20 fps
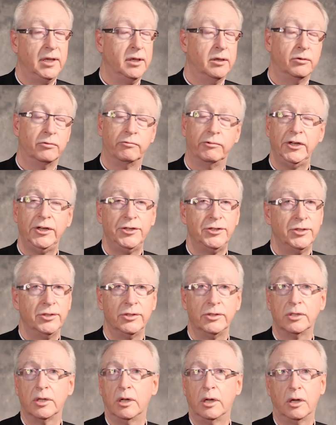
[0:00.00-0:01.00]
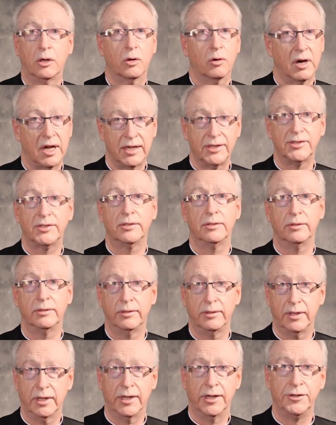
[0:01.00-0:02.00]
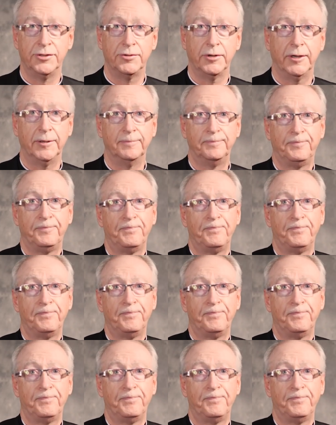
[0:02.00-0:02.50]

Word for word: in regions across the country.